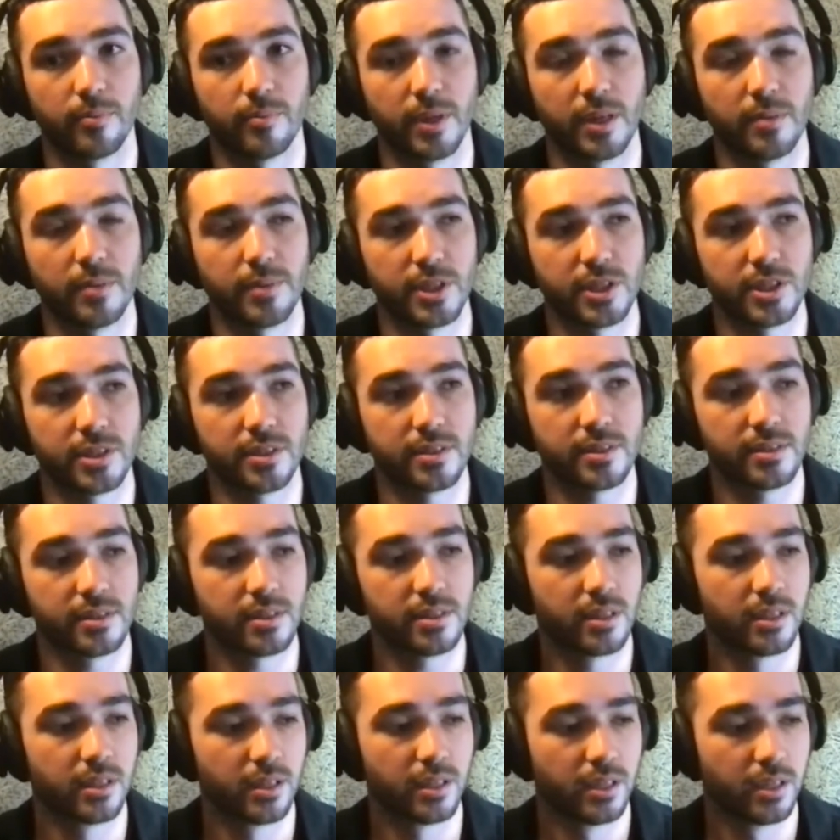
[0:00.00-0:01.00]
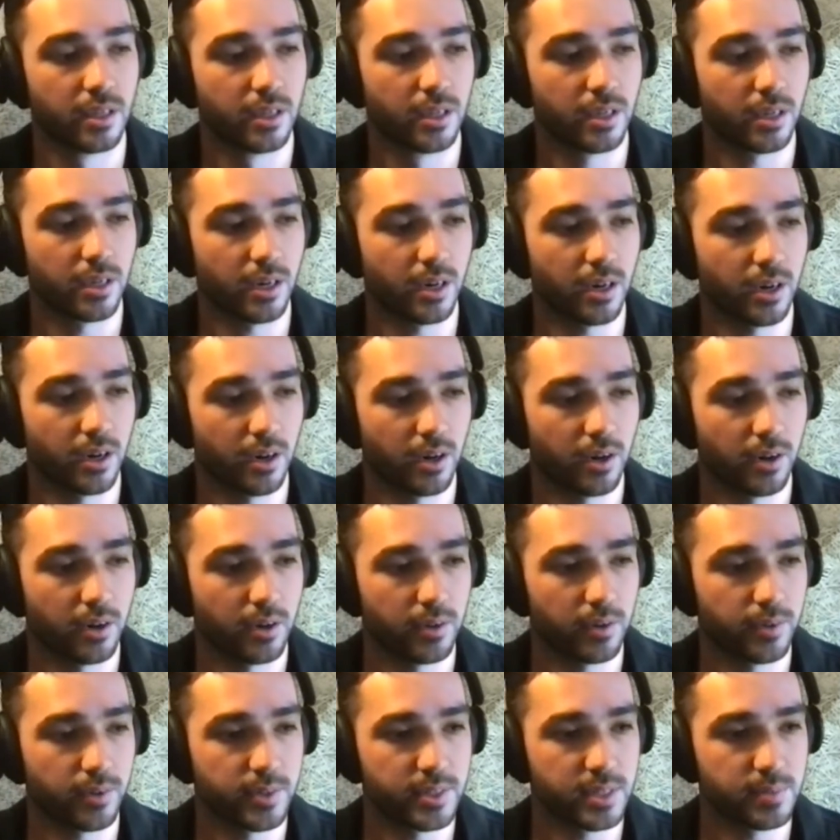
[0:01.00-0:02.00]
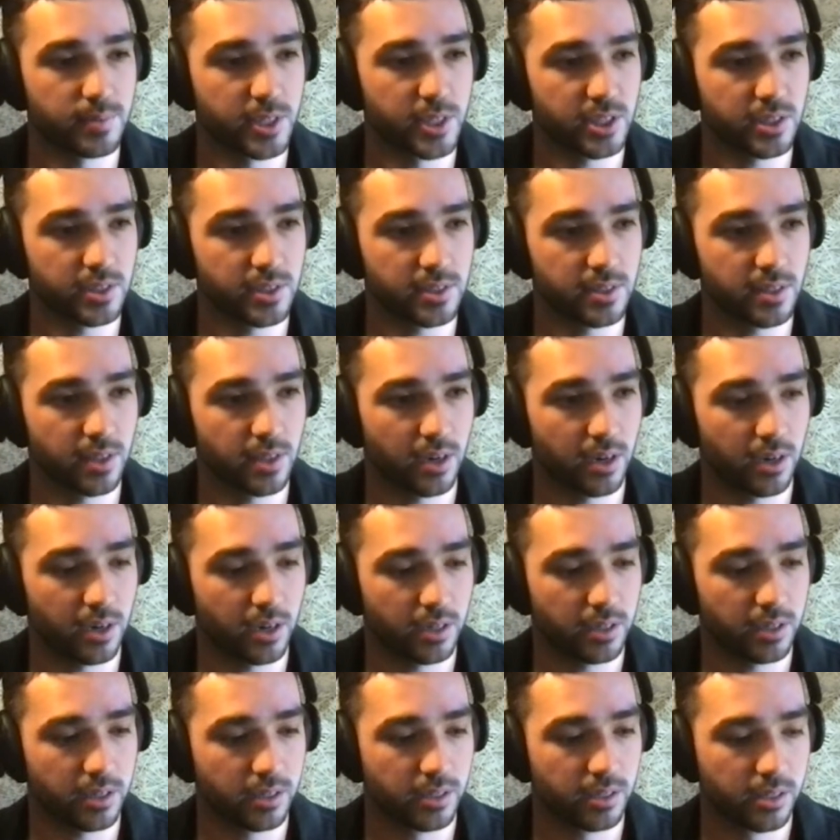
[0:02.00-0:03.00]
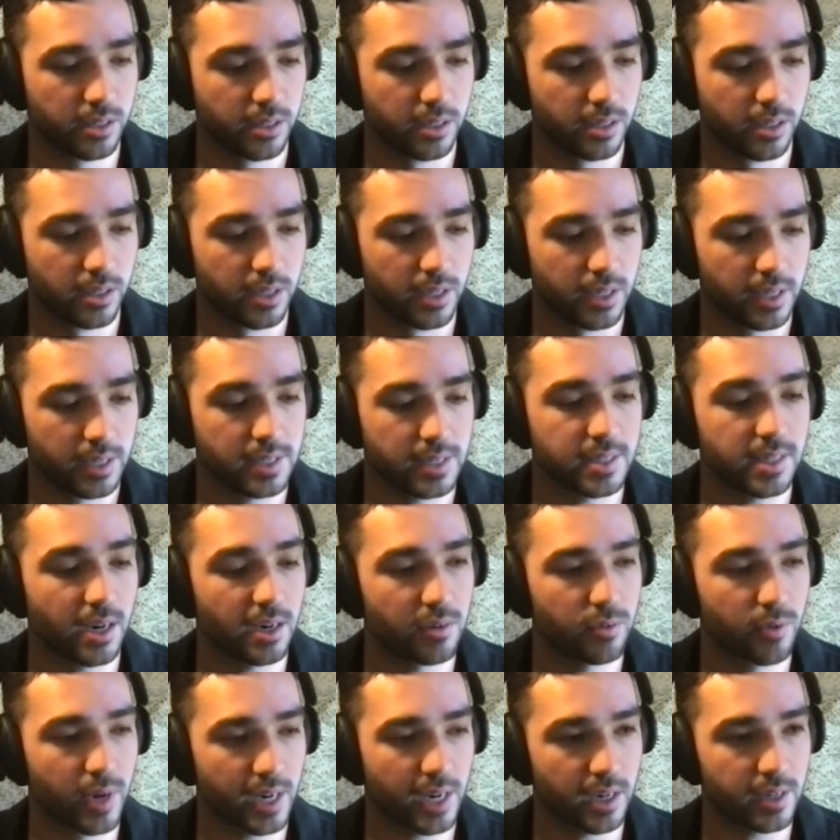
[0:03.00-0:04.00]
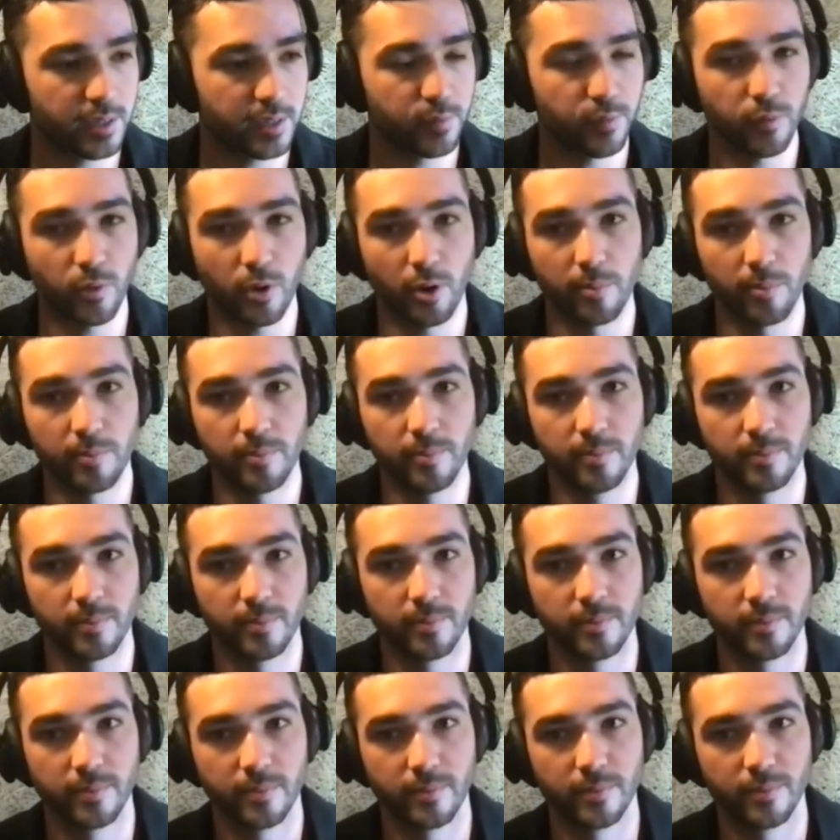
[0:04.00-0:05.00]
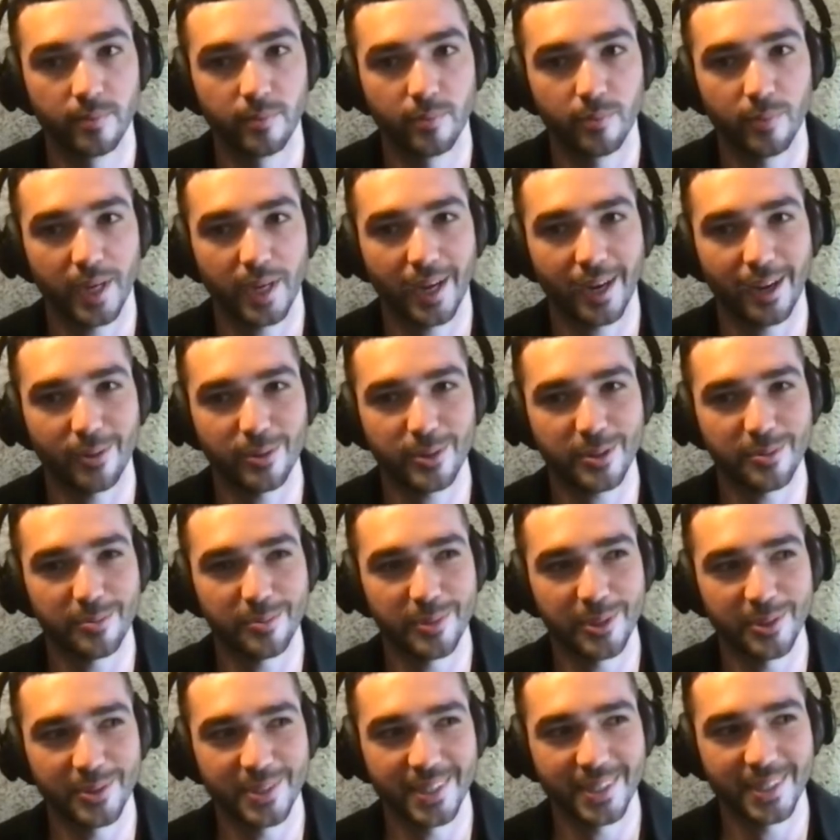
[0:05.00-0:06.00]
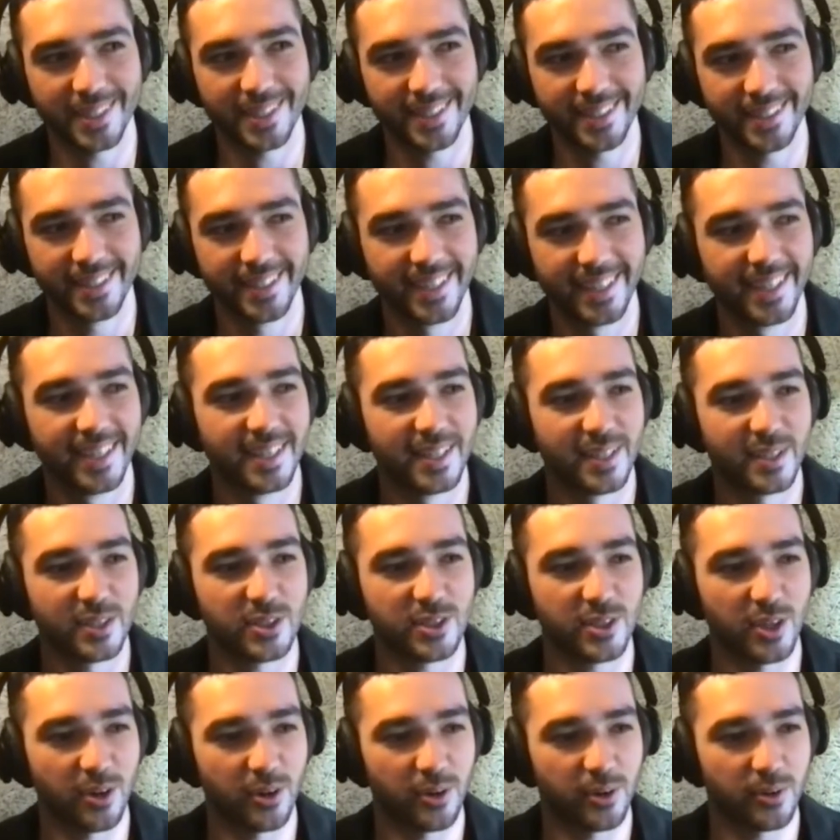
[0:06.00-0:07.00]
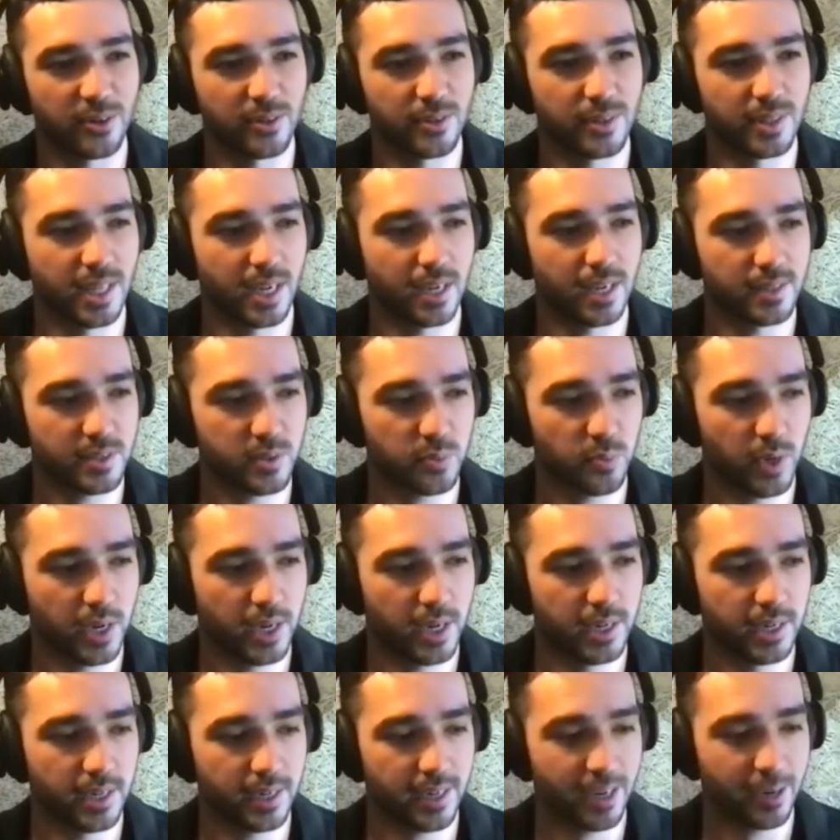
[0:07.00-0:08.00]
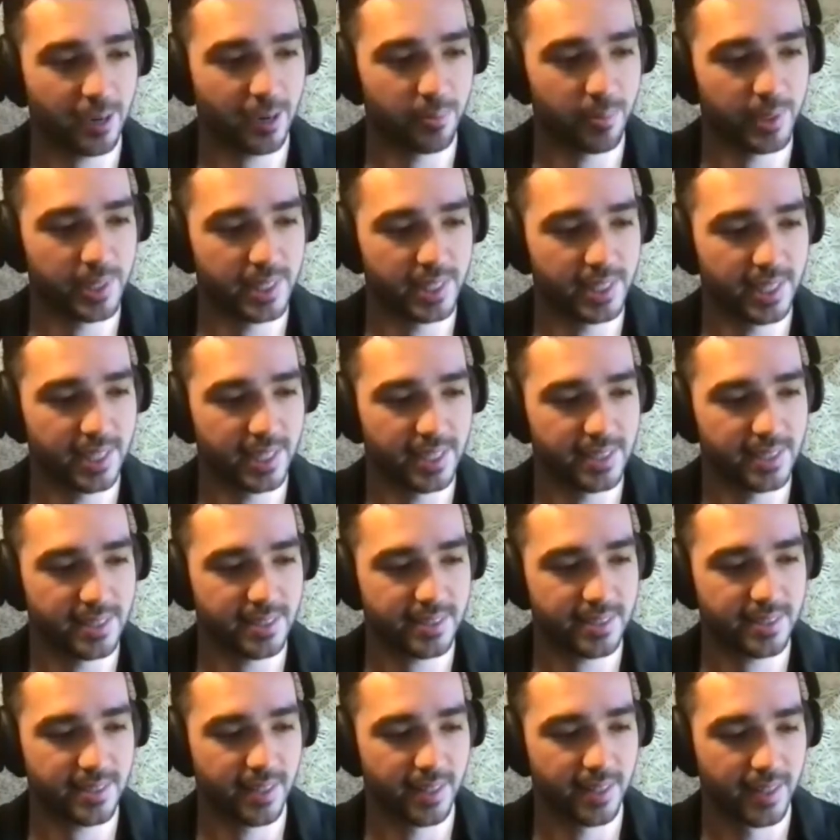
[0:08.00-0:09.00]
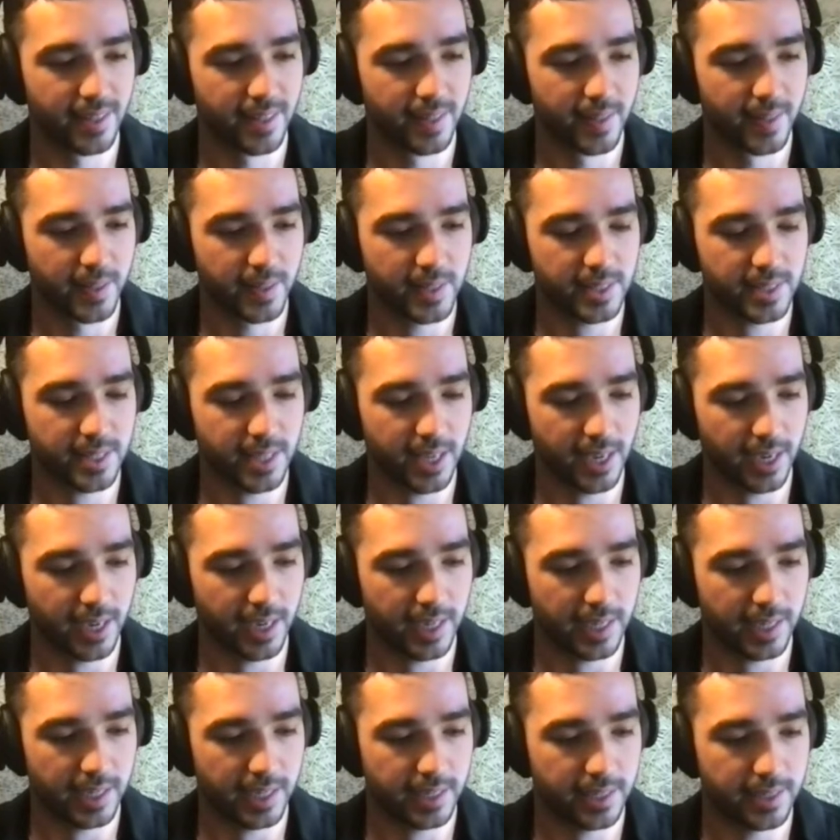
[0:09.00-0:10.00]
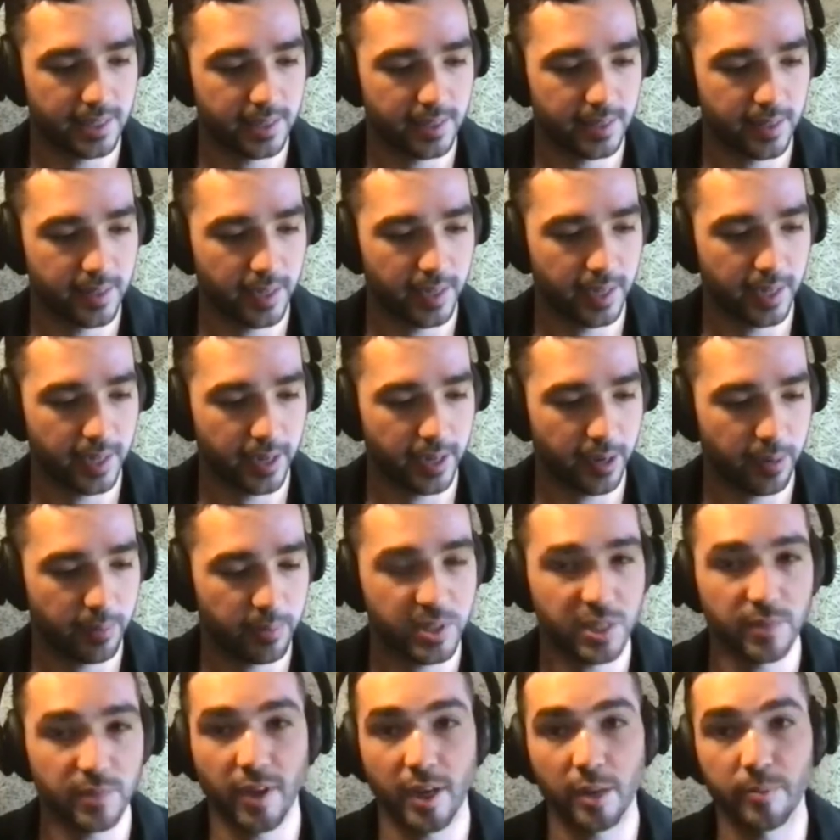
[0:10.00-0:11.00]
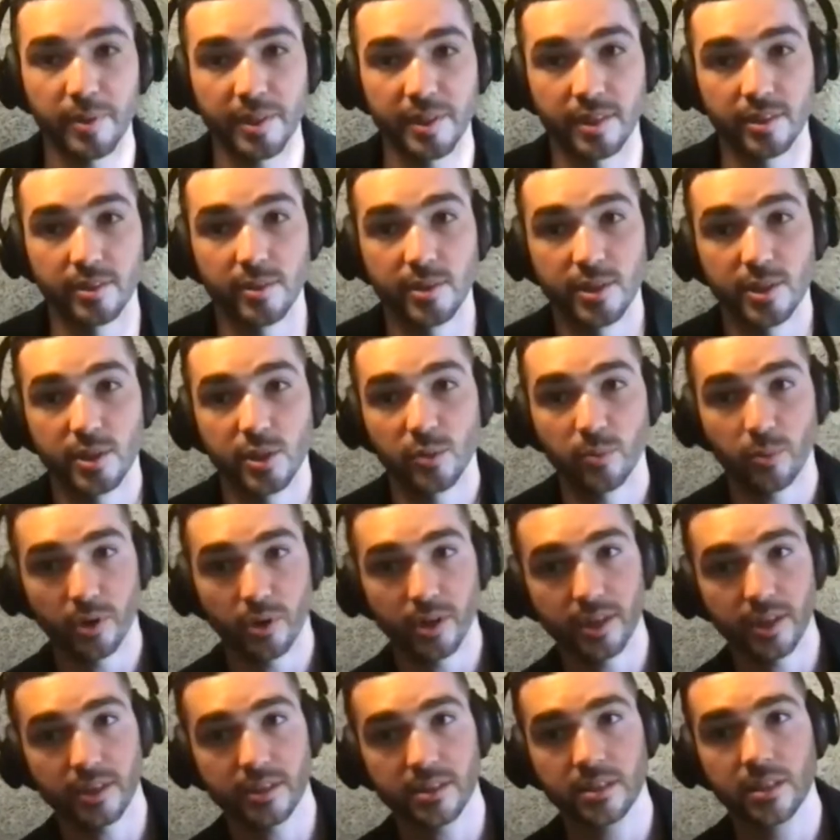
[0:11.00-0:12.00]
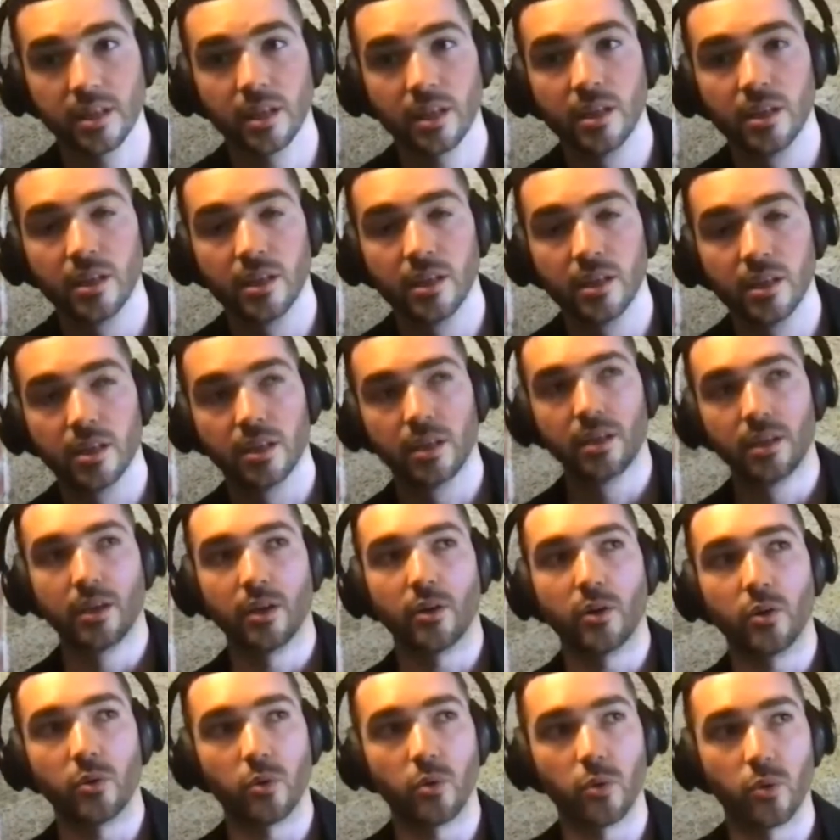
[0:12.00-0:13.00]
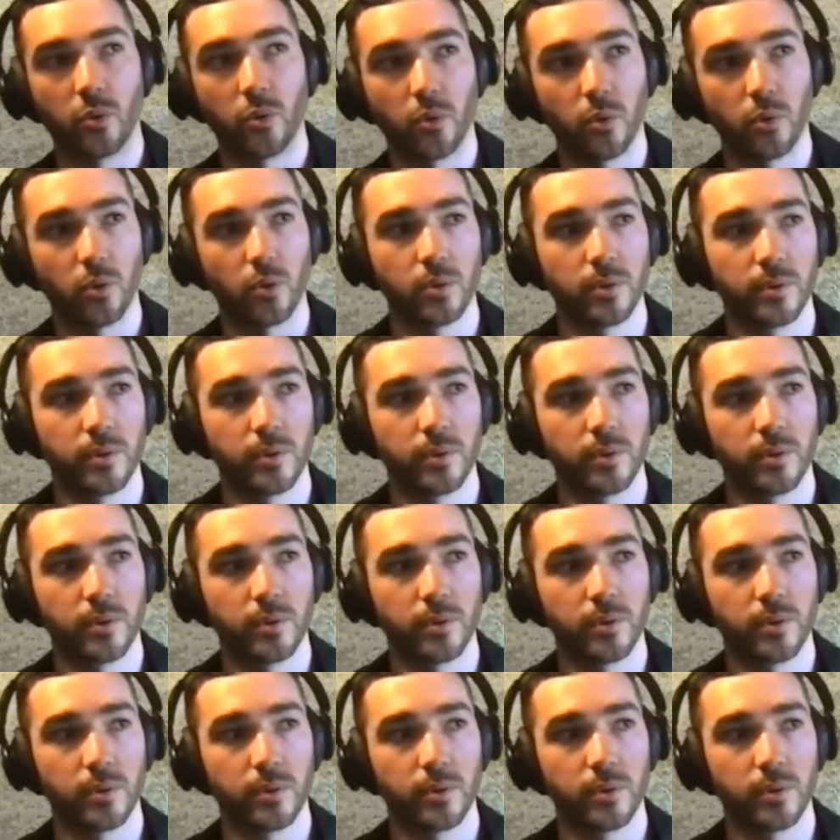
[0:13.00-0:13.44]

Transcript: emissions are those emissions that are directly from cloud computing. So that's when a company is, say, developing a new digital product, or